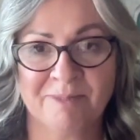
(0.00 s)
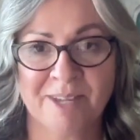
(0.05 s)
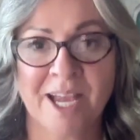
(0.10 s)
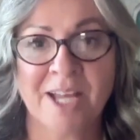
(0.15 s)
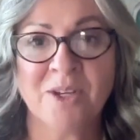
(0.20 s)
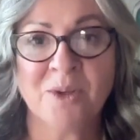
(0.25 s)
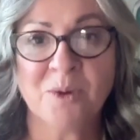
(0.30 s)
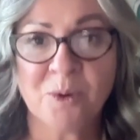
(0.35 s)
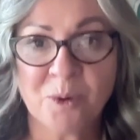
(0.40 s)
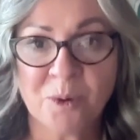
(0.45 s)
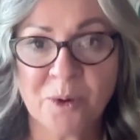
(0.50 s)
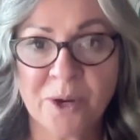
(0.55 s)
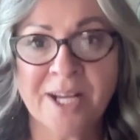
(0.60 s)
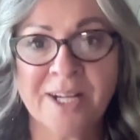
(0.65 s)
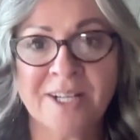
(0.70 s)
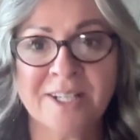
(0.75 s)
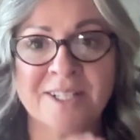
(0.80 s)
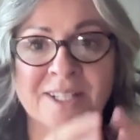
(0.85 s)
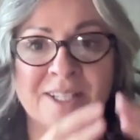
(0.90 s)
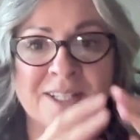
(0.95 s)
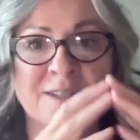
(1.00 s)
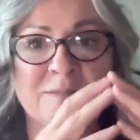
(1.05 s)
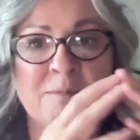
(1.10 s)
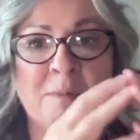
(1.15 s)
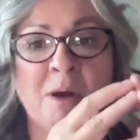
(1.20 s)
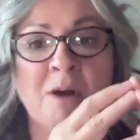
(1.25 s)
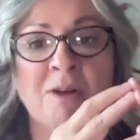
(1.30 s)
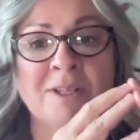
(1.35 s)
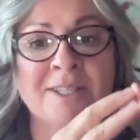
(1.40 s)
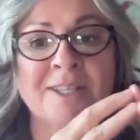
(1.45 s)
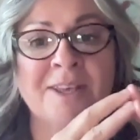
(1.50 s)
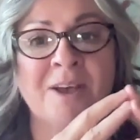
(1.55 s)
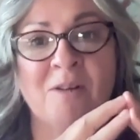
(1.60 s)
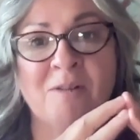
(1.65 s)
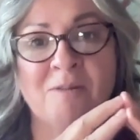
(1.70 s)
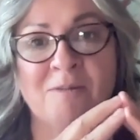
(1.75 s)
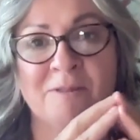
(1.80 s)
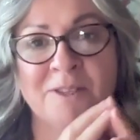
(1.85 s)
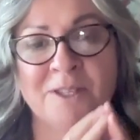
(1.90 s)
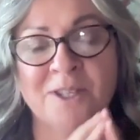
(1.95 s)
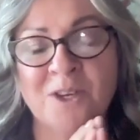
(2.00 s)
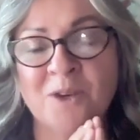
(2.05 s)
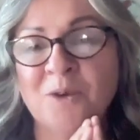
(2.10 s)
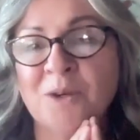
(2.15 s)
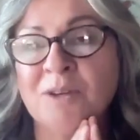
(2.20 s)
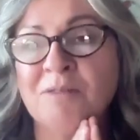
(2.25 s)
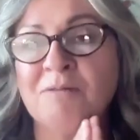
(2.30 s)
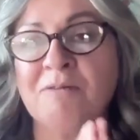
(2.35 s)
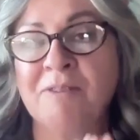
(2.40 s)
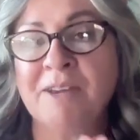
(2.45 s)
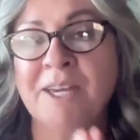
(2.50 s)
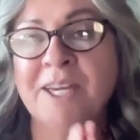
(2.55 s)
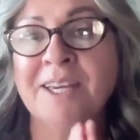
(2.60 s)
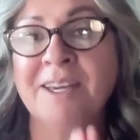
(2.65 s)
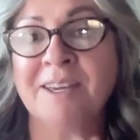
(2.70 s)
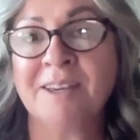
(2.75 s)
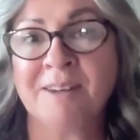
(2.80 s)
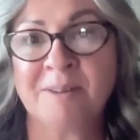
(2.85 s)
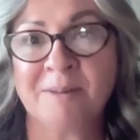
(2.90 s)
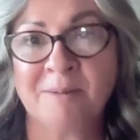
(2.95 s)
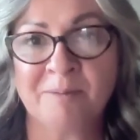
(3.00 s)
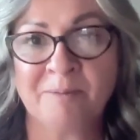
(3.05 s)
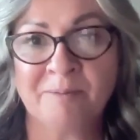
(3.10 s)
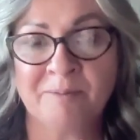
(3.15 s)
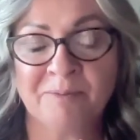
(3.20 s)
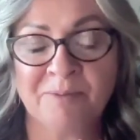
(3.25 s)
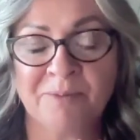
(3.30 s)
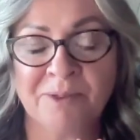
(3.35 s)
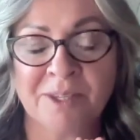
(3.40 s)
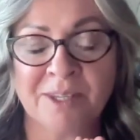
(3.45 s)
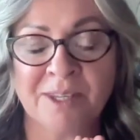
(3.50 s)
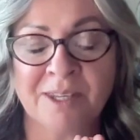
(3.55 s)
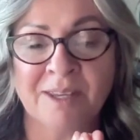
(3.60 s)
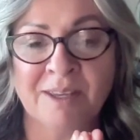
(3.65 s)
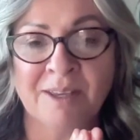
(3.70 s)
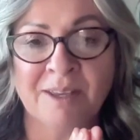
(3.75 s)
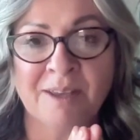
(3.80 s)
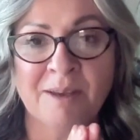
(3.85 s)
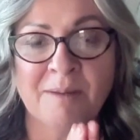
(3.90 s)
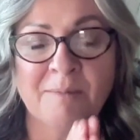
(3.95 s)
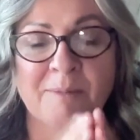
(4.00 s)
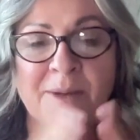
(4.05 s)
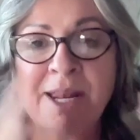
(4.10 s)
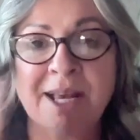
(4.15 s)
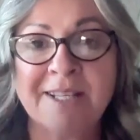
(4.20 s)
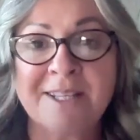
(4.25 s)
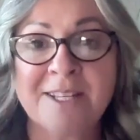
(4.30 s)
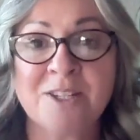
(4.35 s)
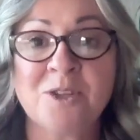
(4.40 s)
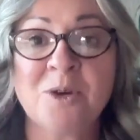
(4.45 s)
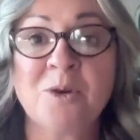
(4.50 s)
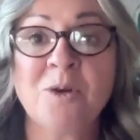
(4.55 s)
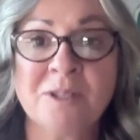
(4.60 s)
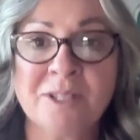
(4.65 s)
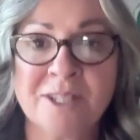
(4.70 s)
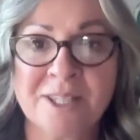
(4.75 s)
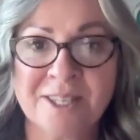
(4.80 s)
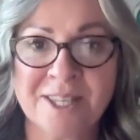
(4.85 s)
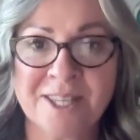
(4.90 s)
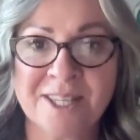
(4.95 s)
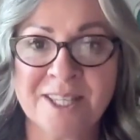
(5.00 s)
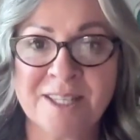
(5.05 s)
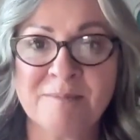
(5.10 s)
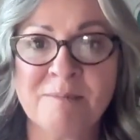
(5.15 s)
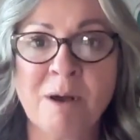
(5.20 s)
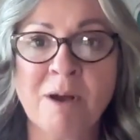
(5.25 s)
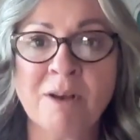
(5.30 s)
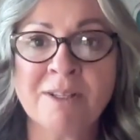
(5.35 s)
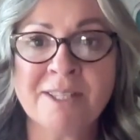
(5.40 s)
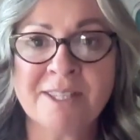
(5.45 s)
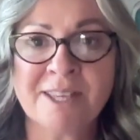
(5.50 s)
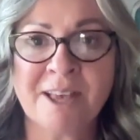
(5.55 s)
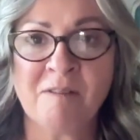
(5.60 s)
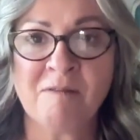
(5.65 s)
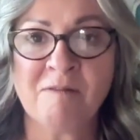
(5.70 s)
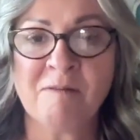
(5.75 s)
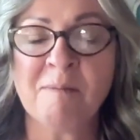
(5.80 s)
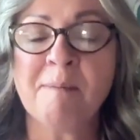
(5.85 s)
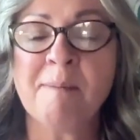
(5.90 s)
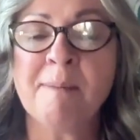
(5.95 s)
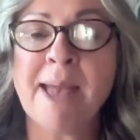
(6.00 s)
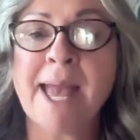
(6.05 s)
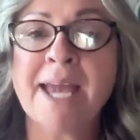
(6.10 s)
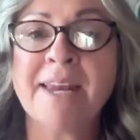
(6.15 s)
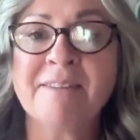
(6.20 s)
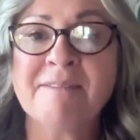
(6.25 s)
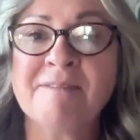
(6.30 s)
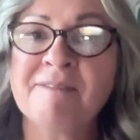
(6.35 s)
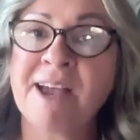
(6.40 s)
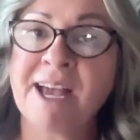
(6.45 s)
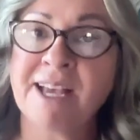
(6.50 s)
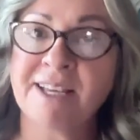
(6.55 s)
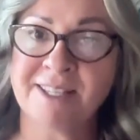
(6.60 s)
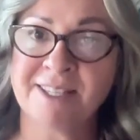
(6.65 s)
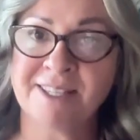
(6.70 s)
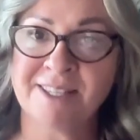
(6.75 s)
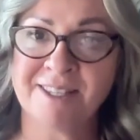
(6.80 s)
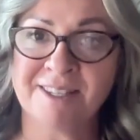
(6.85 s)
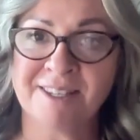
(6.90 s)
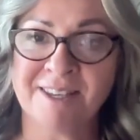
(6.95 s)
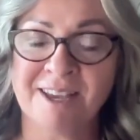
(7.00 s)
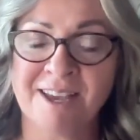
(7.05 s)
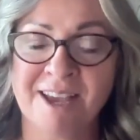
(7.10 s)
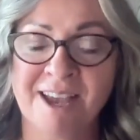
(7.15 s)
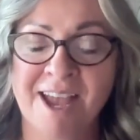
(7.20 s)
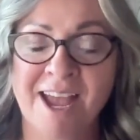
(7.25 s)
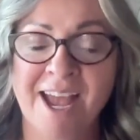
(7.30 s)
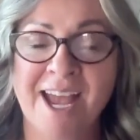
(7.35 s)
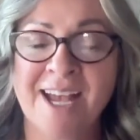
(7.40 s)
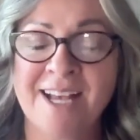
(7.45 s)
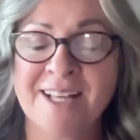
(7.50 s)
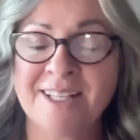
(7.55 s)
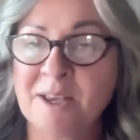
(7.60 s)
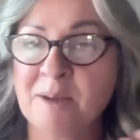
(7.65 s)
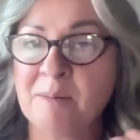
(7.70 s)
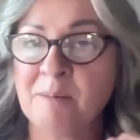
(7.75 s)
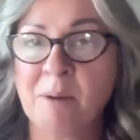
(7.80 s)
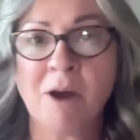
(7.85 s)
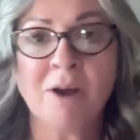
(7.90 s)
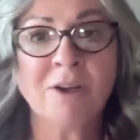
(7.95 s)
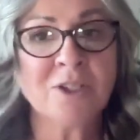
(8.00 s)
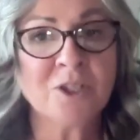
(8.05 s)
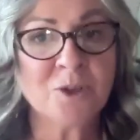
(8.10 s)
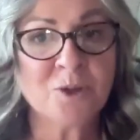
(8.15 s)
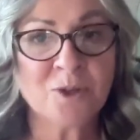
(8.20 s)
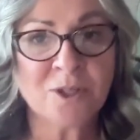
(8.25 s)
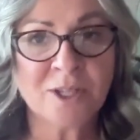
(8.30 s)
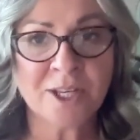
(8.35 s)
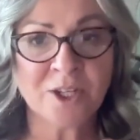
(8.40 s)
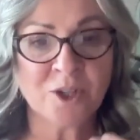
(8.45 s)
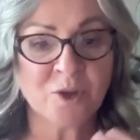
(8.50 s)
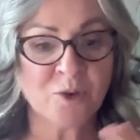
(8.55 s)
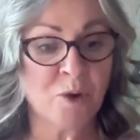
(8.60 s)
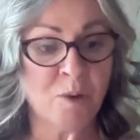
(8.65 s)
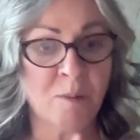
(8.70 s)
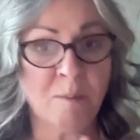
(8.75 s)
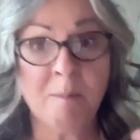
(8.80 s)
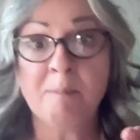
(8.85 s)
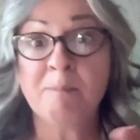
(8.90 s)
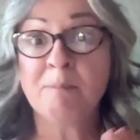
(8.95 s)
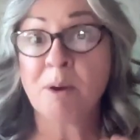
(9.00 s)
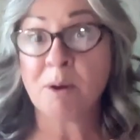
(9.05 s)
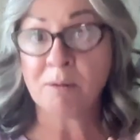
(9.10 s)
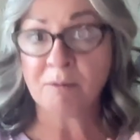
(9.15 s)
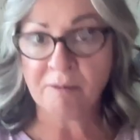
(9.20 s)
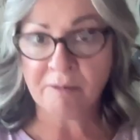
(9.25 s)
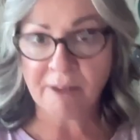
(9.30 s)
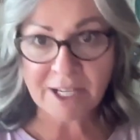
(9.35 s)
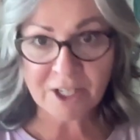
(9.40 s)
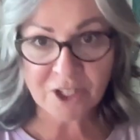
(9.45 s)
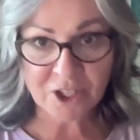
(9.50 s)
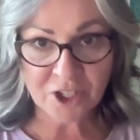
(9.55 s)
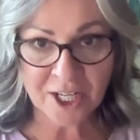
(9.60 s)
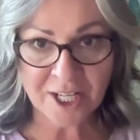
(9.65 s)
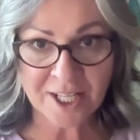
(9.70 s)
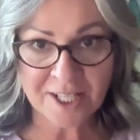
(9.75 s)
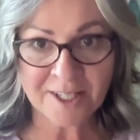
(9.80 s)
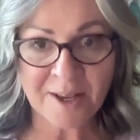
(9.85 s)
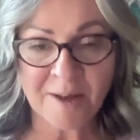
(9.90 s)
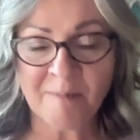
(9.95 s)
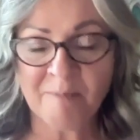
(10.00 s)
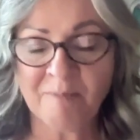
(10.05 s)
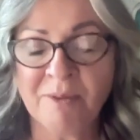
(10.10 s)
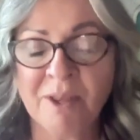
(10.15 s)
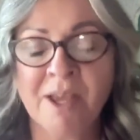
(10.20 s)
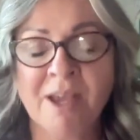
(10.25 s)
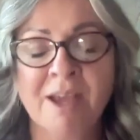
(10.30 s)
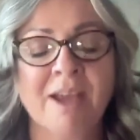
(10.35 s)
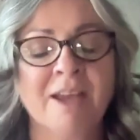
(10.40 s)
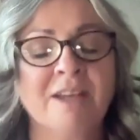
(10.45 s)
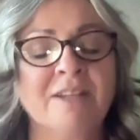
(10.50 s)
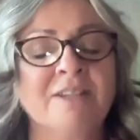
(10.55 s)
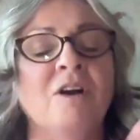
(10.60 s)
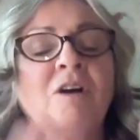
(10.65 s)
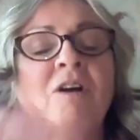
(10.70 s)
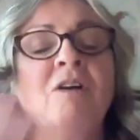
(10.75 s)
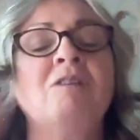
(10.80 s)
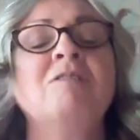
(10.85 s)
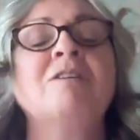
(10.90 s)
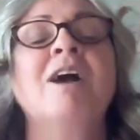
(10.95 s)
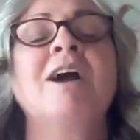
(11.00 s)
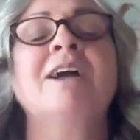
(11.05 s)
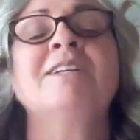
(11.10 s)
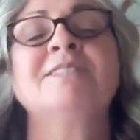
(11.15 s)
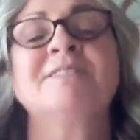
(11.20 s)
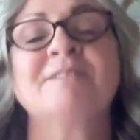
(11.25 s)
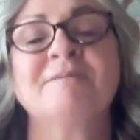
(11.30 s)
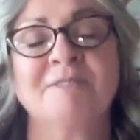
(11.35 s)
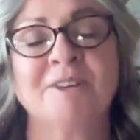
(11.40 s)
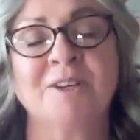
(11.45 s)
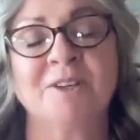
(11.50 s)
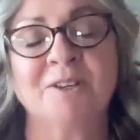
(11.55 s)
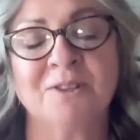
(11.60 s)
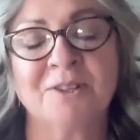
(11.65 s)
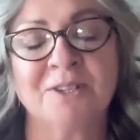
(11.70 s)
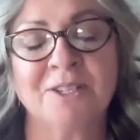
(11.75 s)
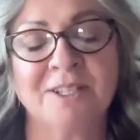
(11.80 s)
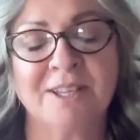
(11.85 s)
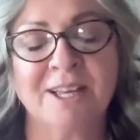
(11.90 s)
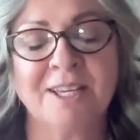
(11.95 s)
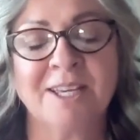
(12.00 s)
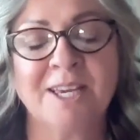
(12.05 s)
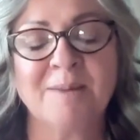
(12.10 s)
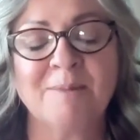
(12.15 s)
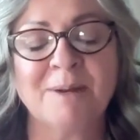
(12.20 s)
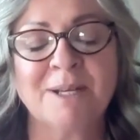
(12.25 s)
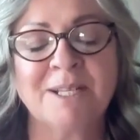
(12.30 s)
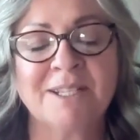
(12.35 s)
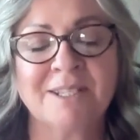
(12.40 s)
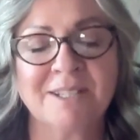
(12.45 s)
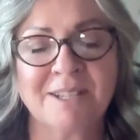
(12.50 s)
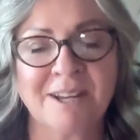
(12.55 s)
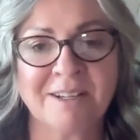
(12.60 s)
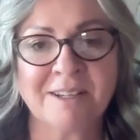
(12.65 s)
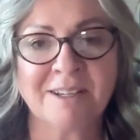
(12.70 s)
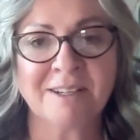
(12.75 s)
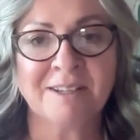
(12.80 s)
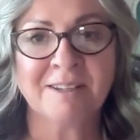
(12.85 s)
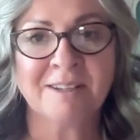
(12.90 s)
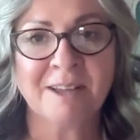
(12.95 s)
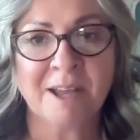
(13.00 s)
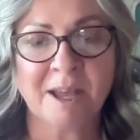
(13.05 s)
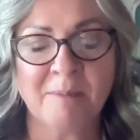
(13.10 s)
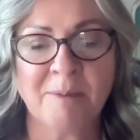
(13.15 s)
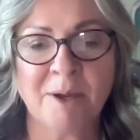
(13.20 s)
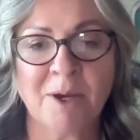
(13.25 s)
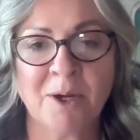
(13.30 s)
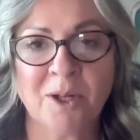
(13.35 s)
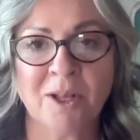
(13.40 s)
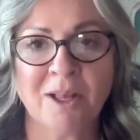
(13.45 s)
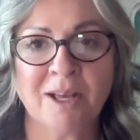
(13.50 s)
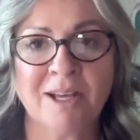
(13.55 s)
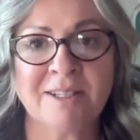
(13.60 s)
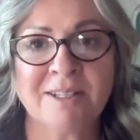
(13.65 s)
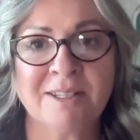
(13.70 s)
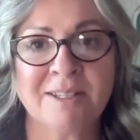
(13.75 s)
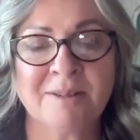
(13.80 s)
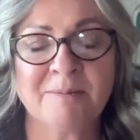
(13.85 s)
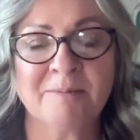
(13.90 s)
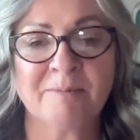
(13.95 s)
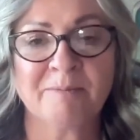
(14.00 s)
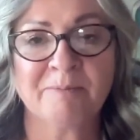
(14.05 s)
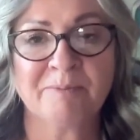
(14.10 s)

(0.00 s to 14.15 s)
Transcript: and you created a small self so you could fit in. But as adults, this small self manifests as imposter syndrome, perfectionism, and all kinds of fears that keep us stuck and paralyzed.